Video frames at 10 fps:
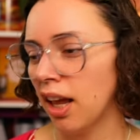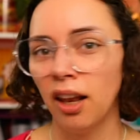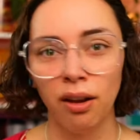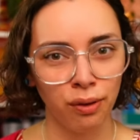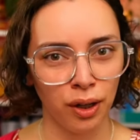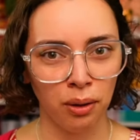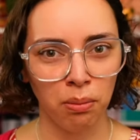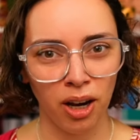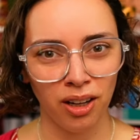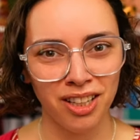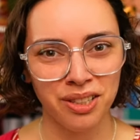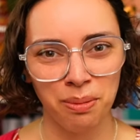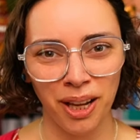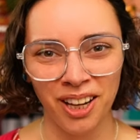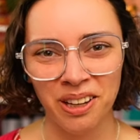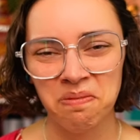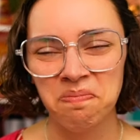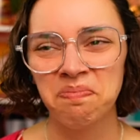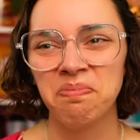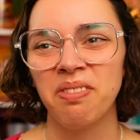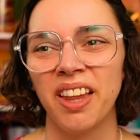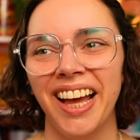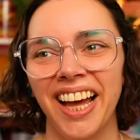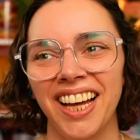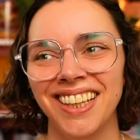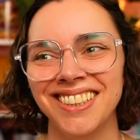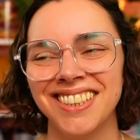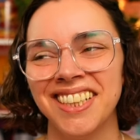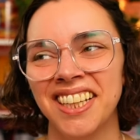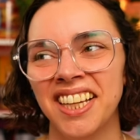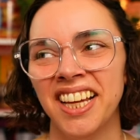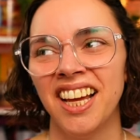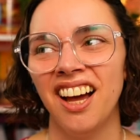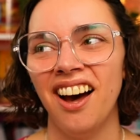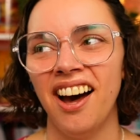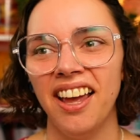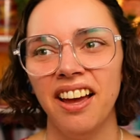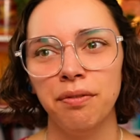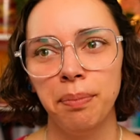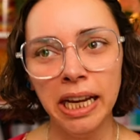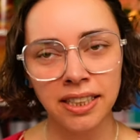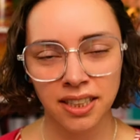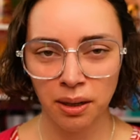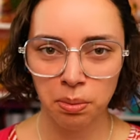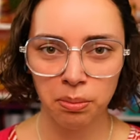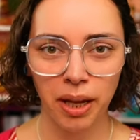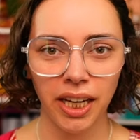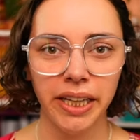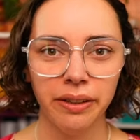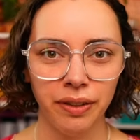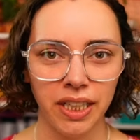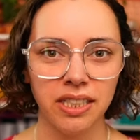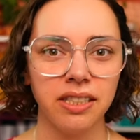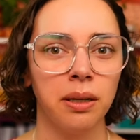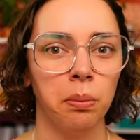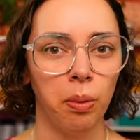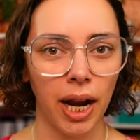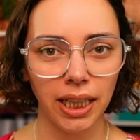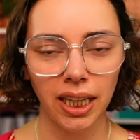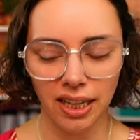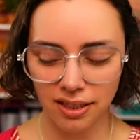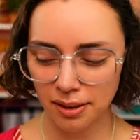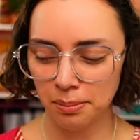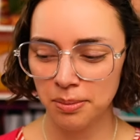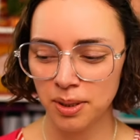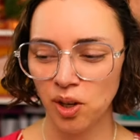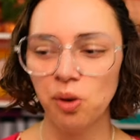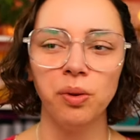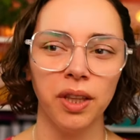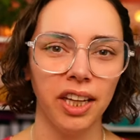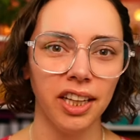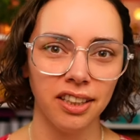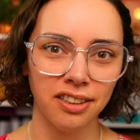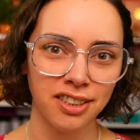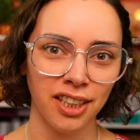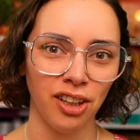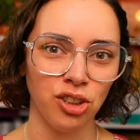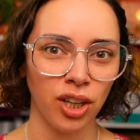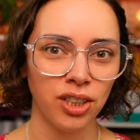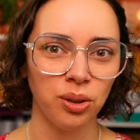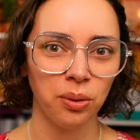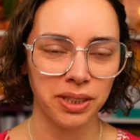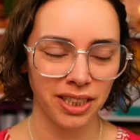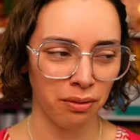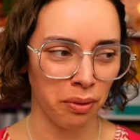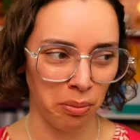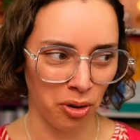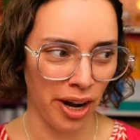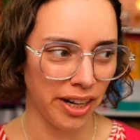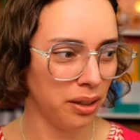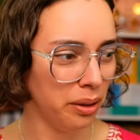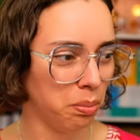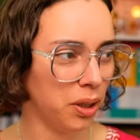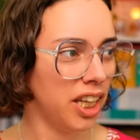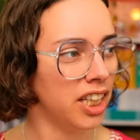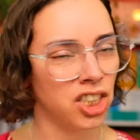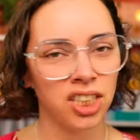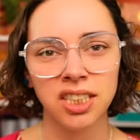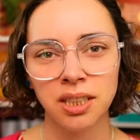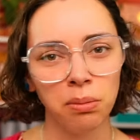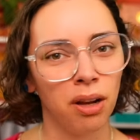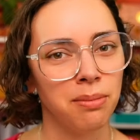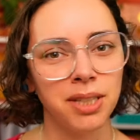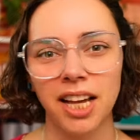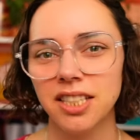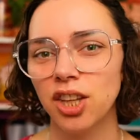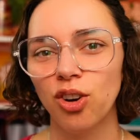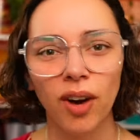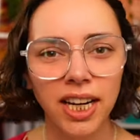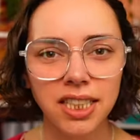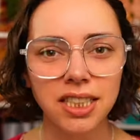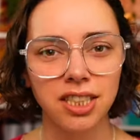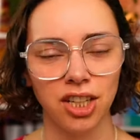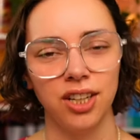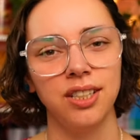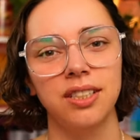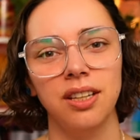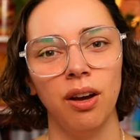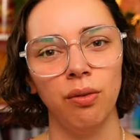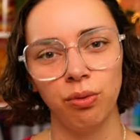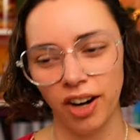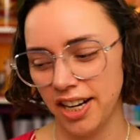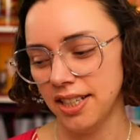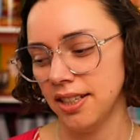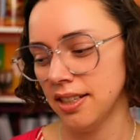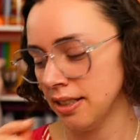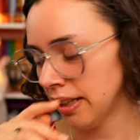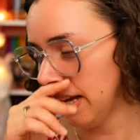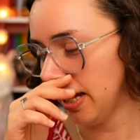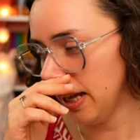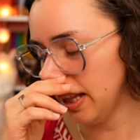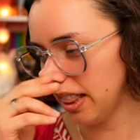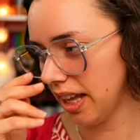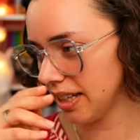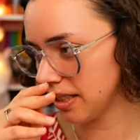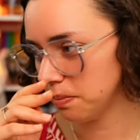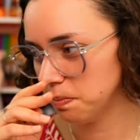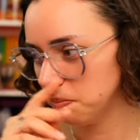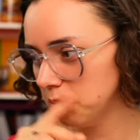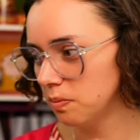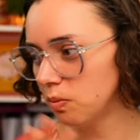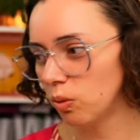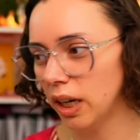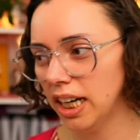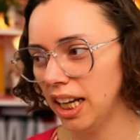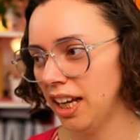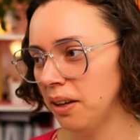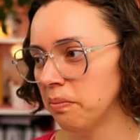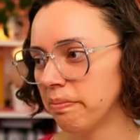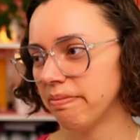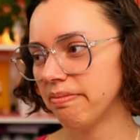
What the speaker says: I love hearing Bradley speak, and I have picked up many of his Bradleyisms over the years, and I try to always give him credit, but he just sometimes has the greatest turns of phrases that really,